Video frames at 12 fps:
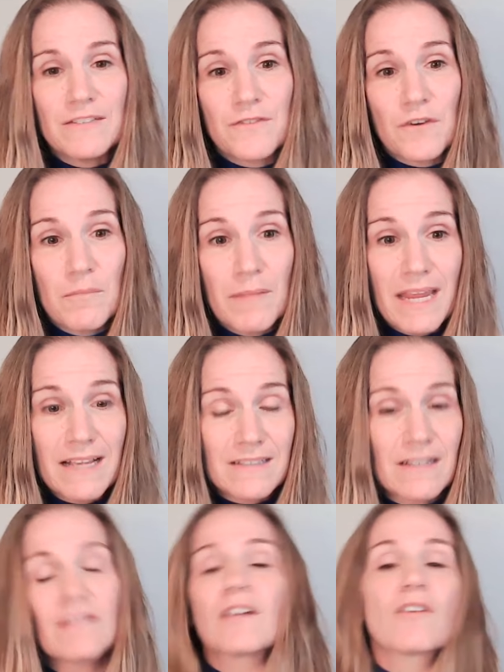for me as a
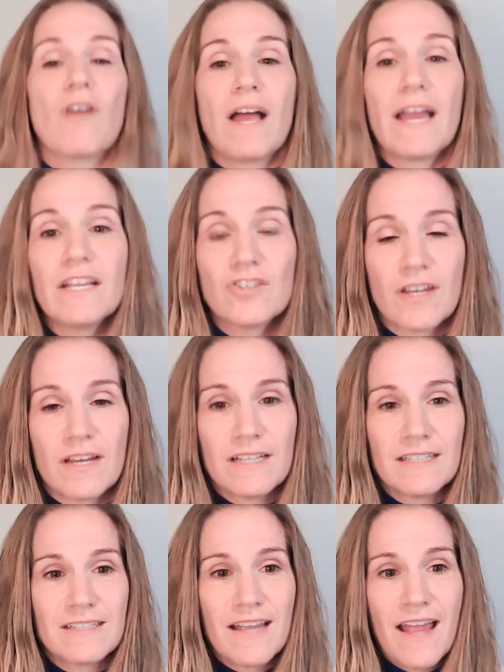clinical
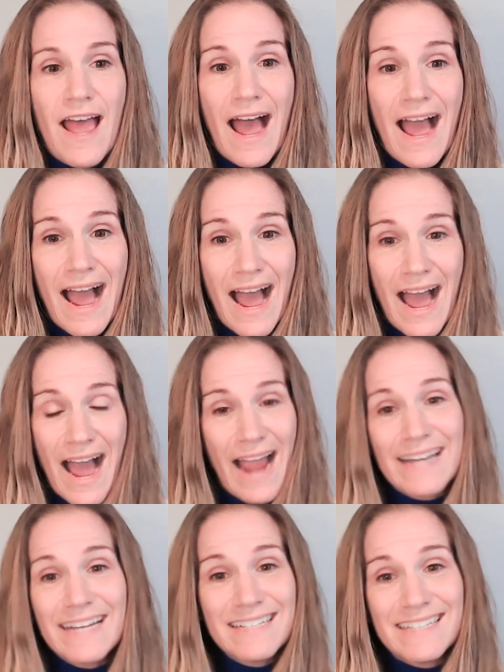hygienist, I
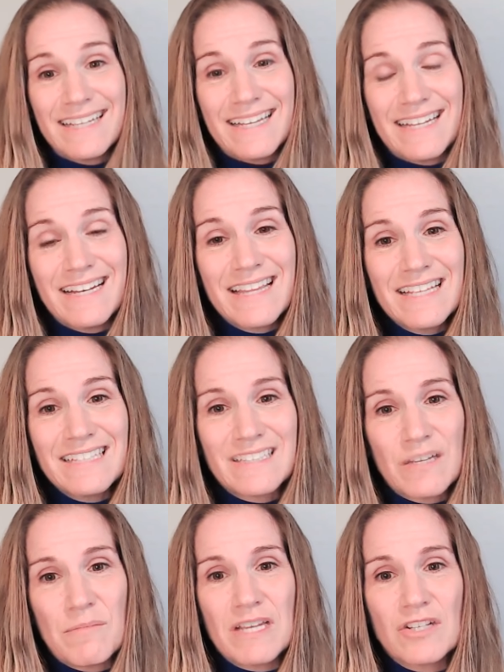didn't get into this
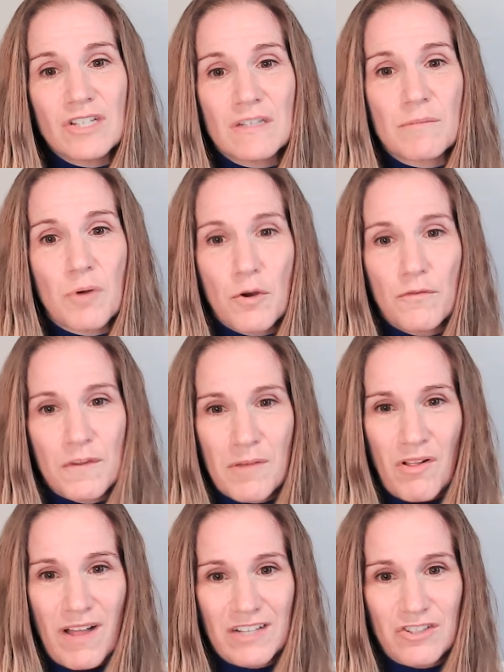to be just a pro
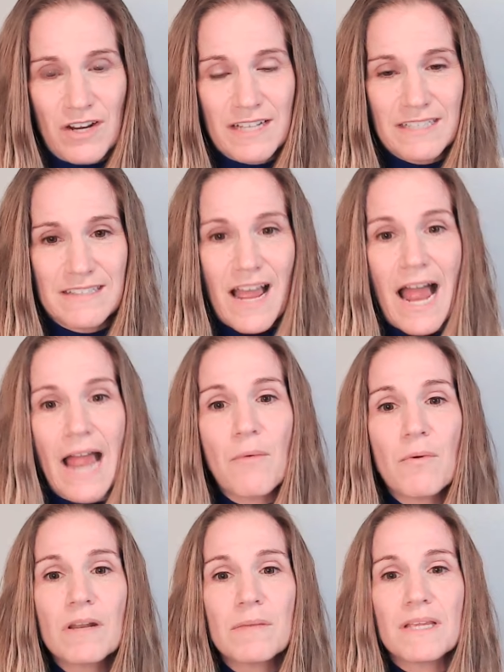female hygienist. I
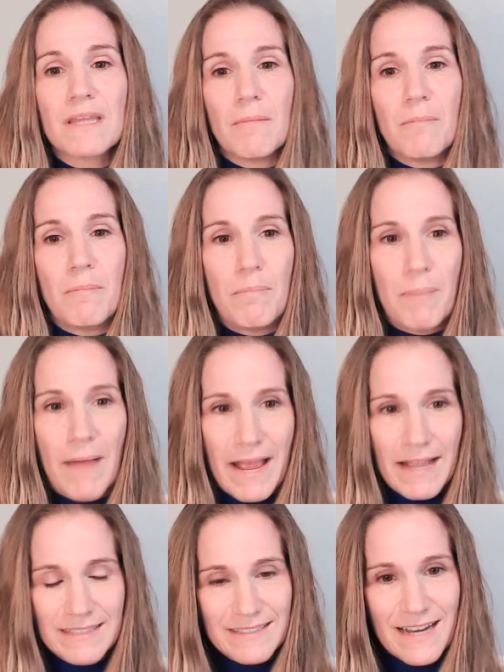want to be the
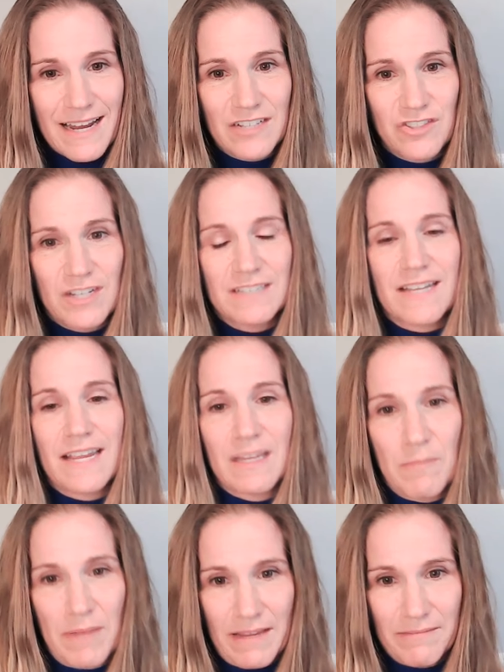best hygienist I
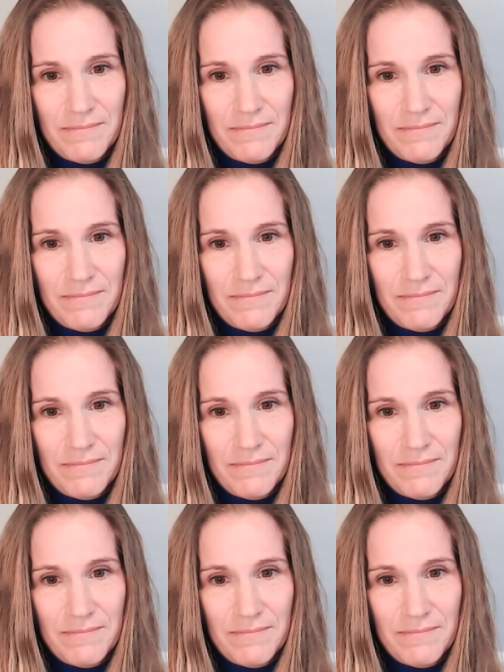can be.